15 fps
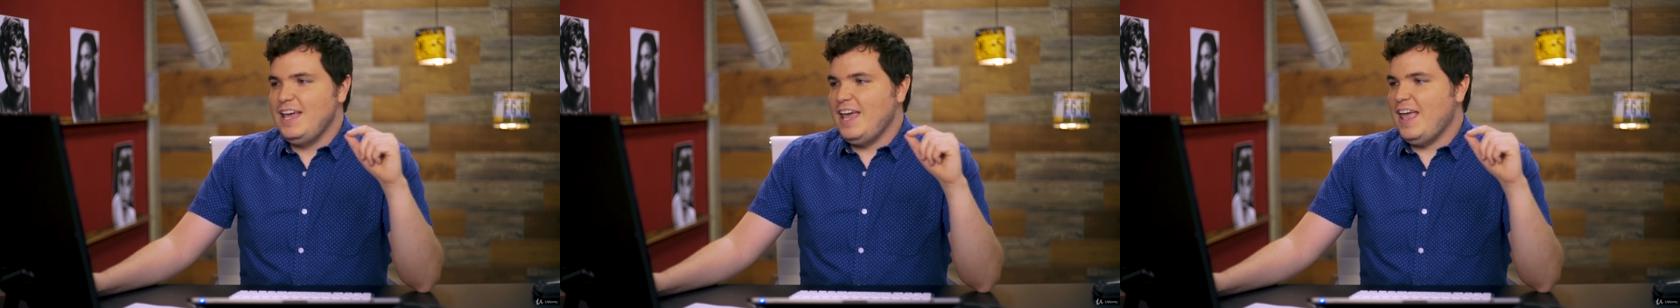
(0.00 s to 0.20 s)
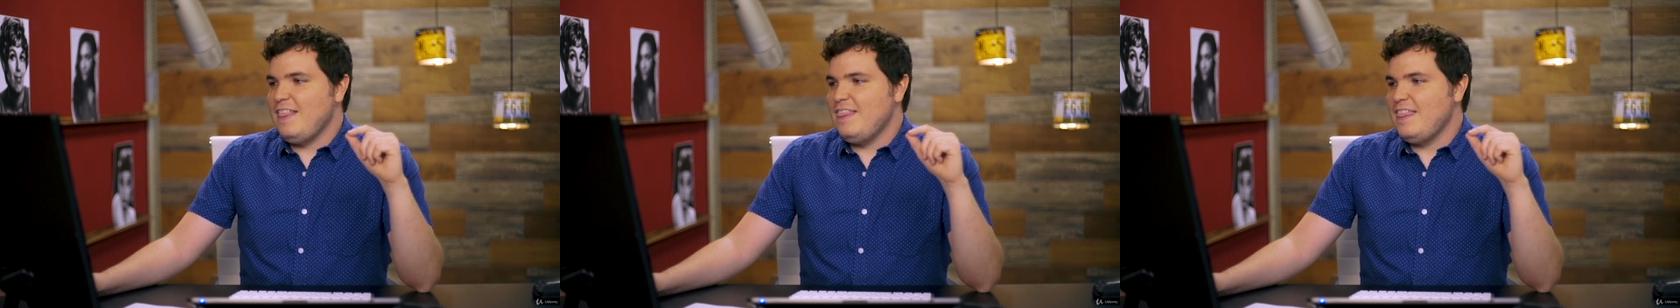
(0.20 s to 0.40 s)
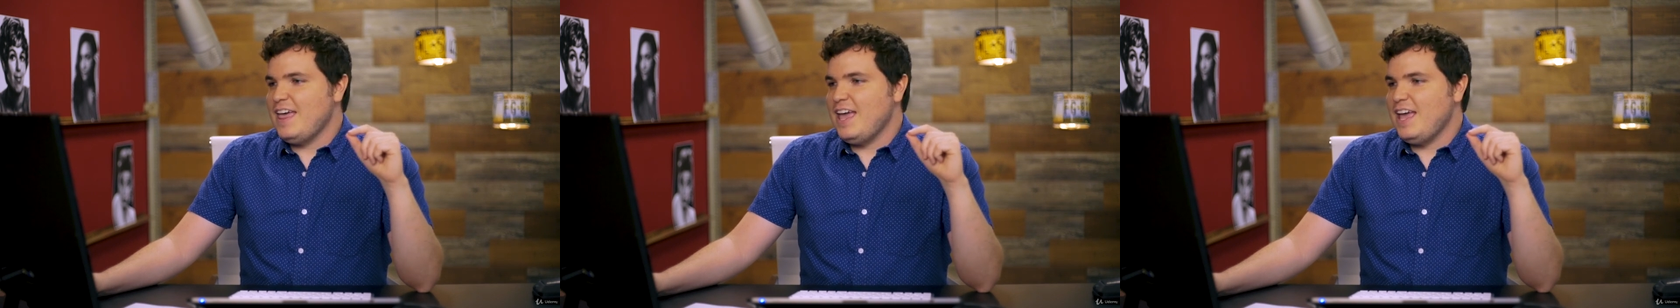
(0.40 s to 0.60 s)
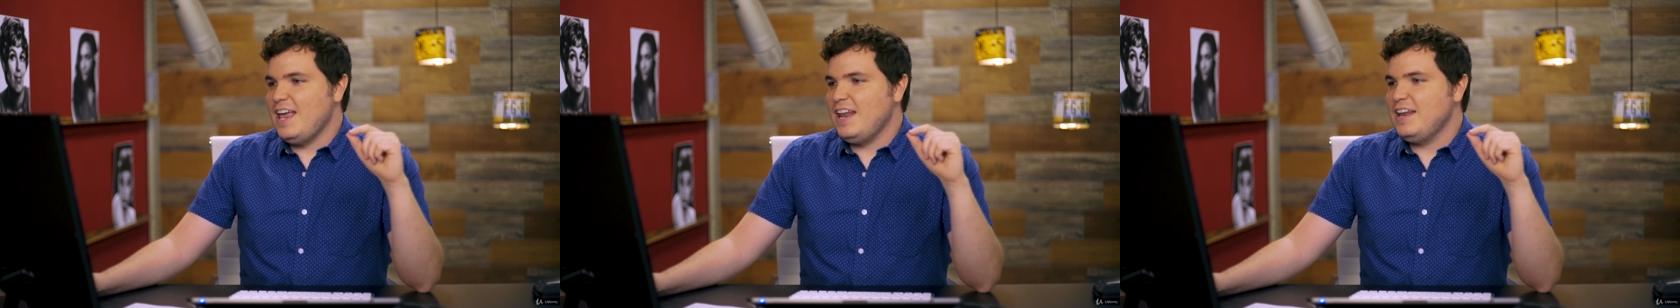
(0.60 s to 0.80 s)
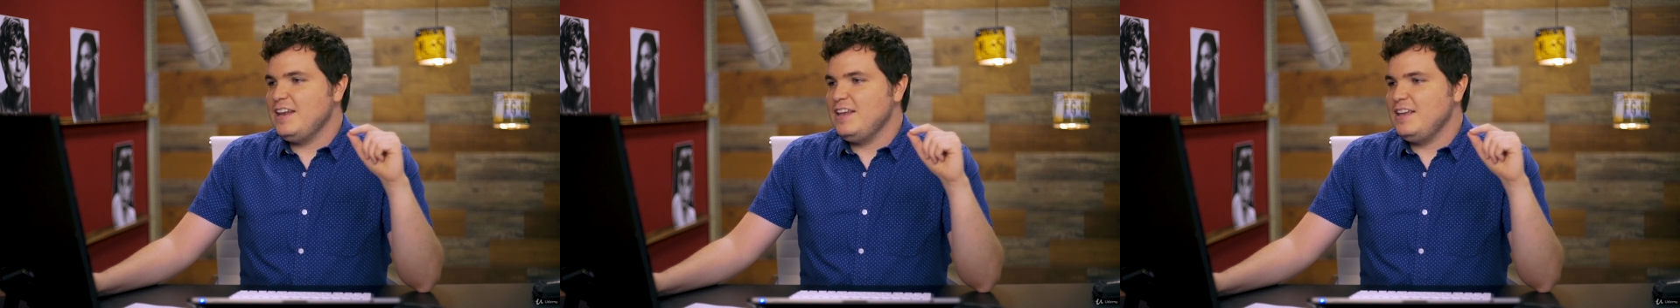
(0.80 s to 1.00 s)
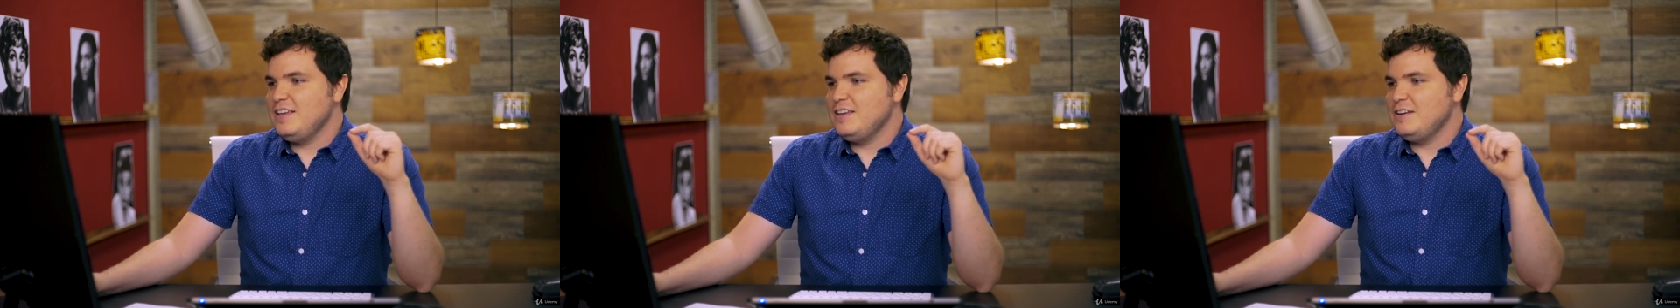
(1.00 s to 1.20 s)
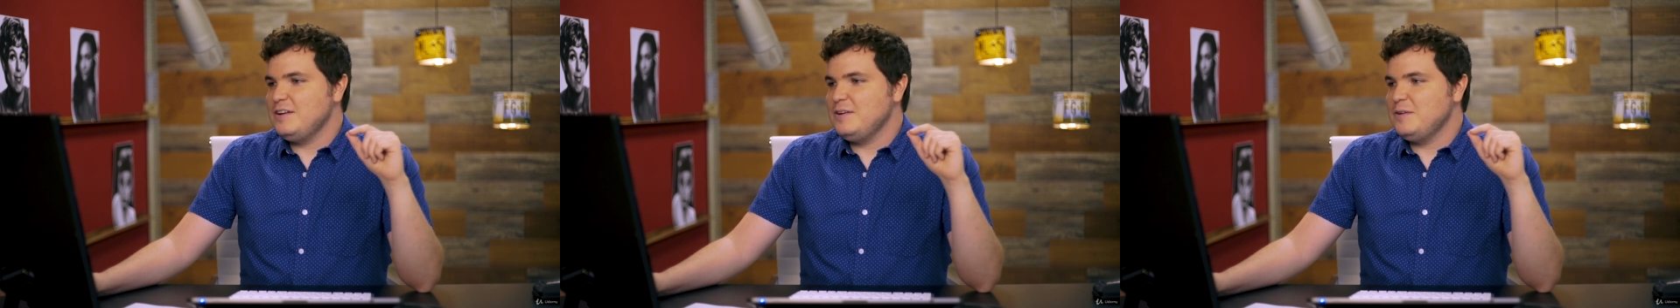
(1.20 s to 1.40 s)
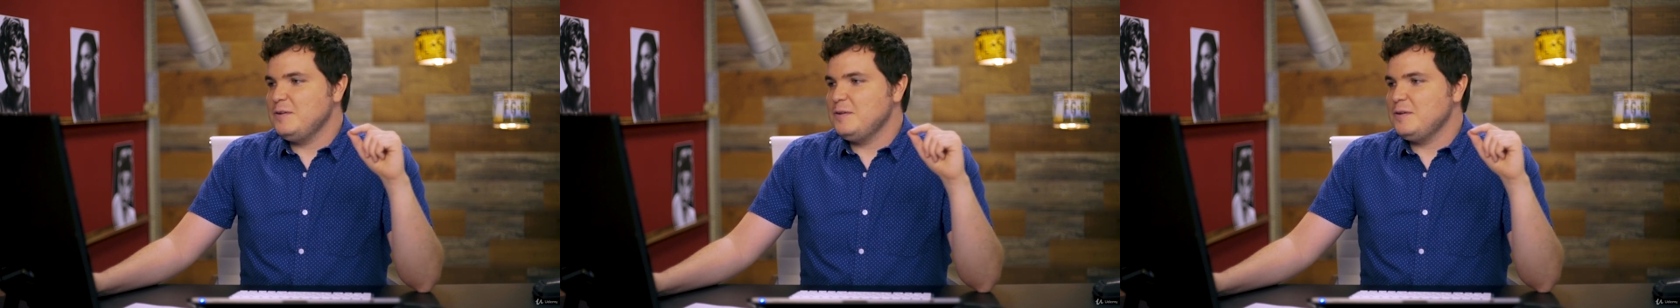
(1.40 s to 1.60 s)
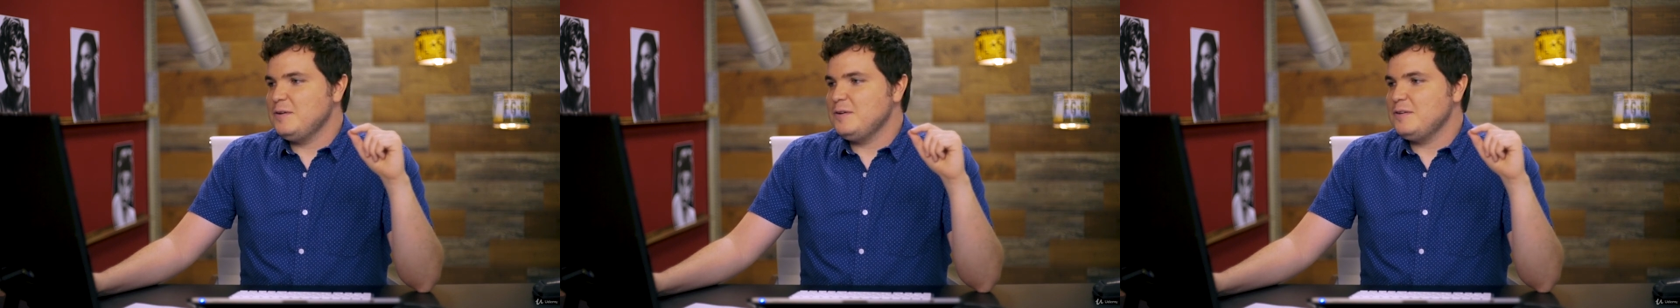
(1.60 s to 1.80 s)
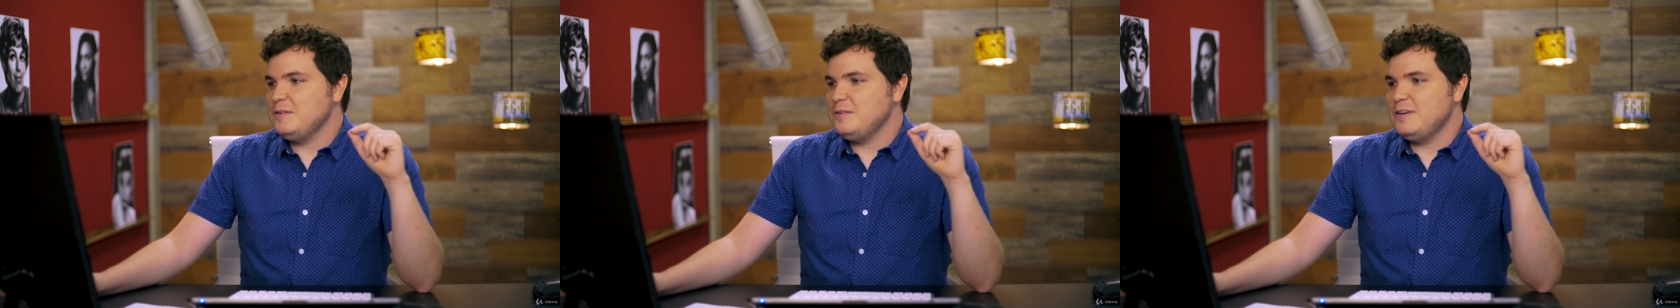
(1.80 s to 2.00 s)
and then
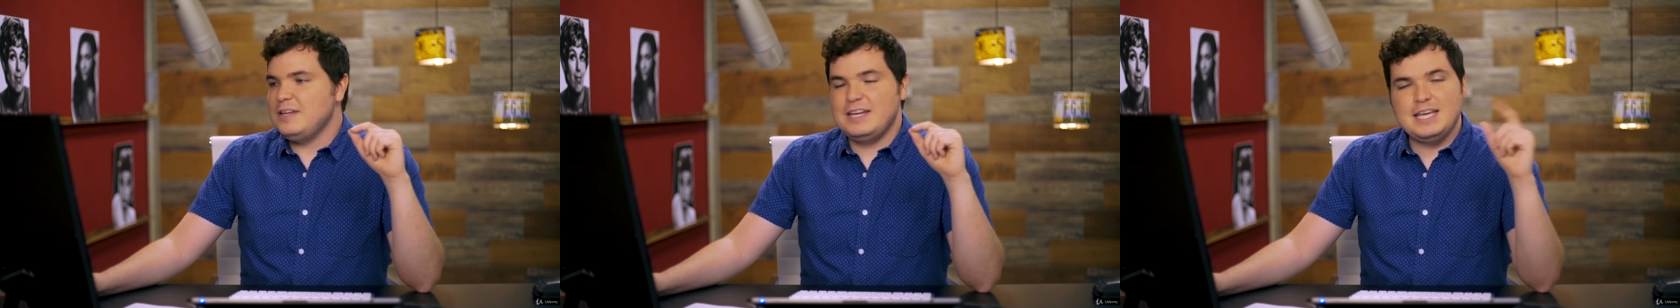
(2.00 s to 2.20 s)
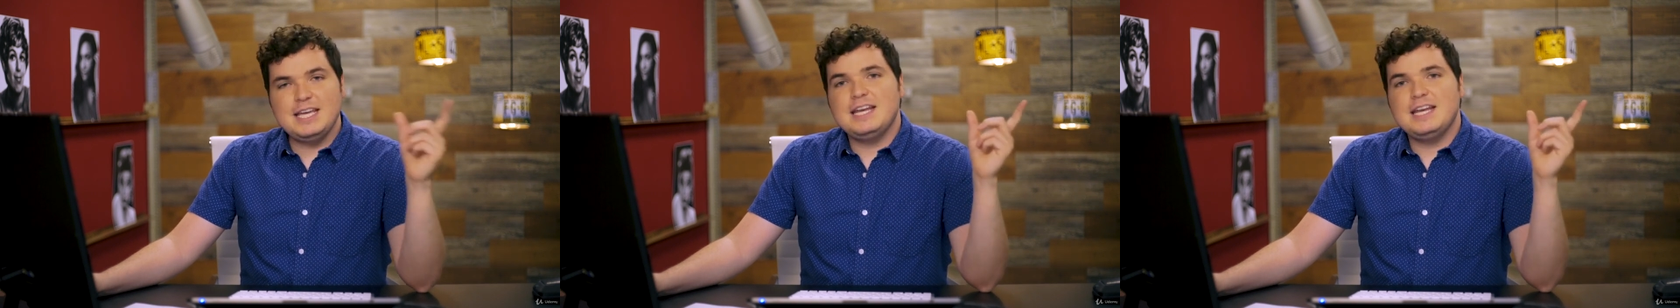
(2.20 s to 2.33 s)
you're an